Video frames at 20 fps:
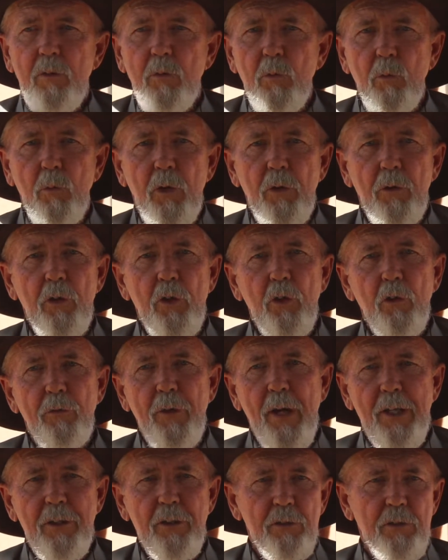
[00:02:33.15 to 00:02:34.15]
What you
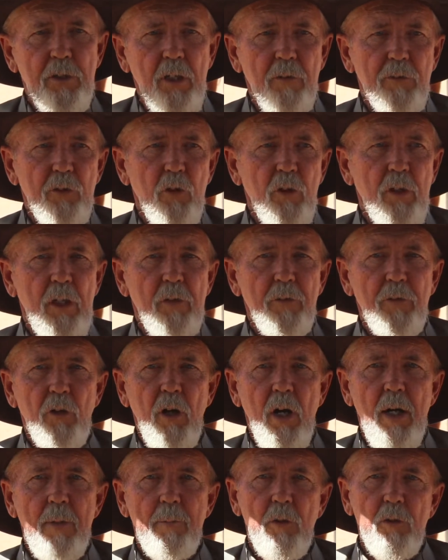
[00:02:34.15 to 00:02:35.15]
find yourself doing, if your
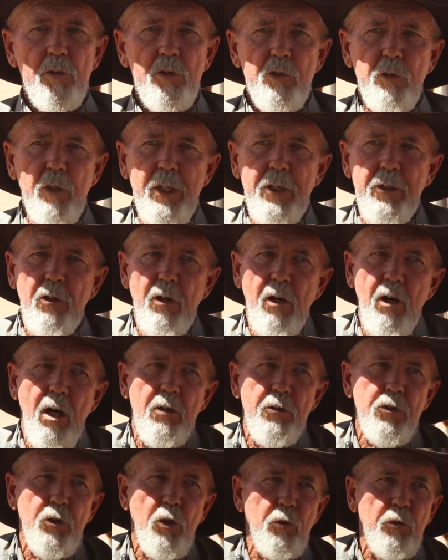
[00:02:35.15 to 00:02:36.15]
arm goes straight, your
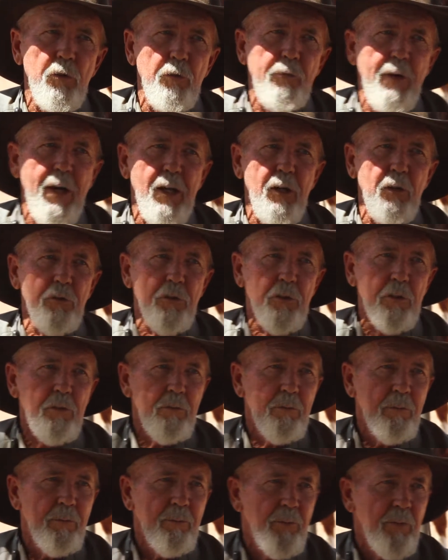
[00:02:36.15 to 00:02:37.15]
shoulder follows it.
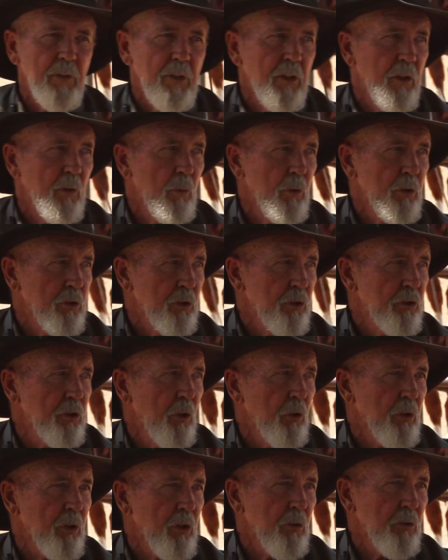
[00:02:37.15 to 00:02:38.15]
In other words, your
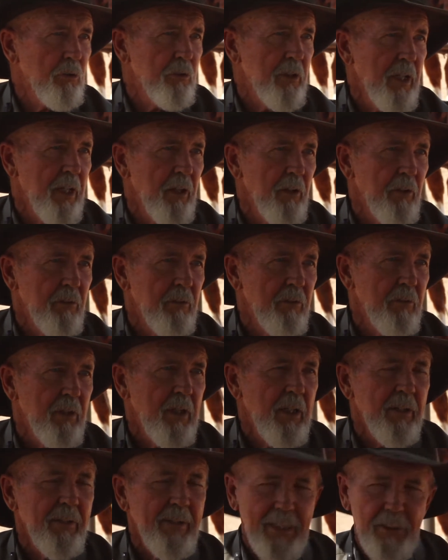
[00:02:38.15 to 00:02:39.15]
shoulder goes down.
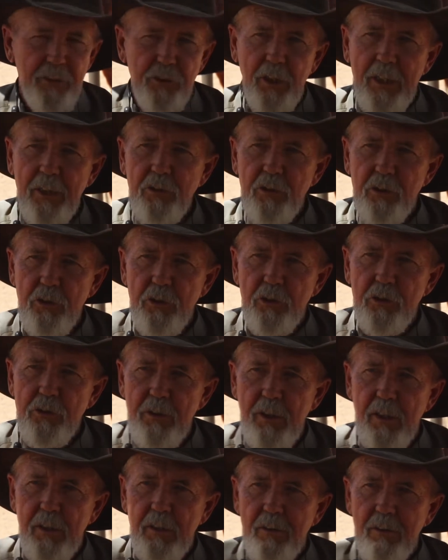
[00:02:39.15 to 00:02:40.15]
That changes your
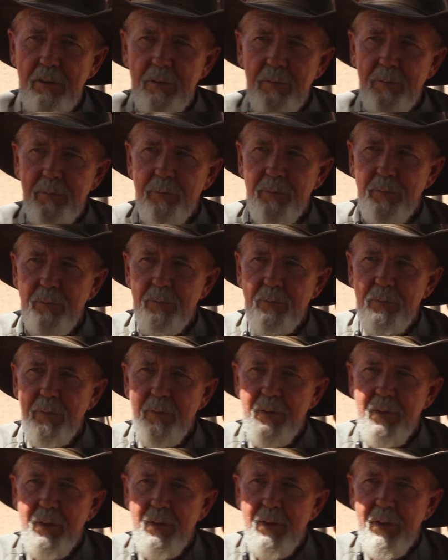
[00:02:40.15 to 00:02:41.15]
seat.
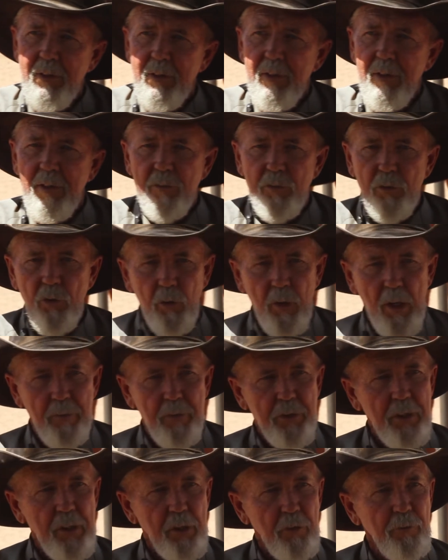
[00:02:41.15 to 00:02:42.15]
So
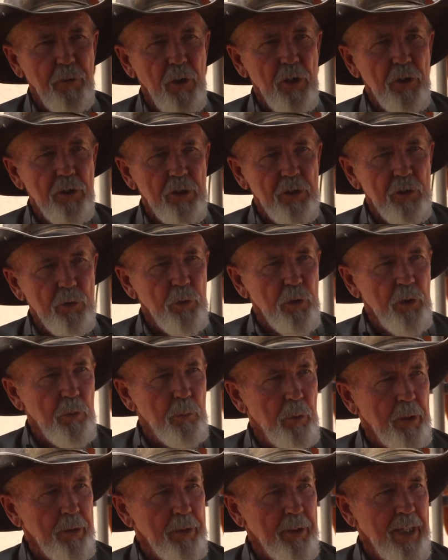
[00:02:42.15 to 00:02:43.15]
everything functions where you
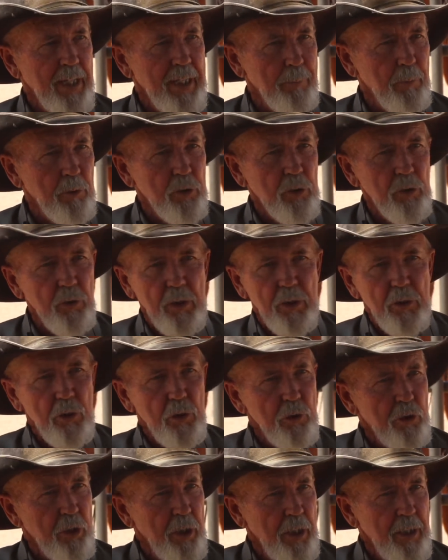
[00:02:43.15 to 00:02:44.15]
bring the animal to it, and you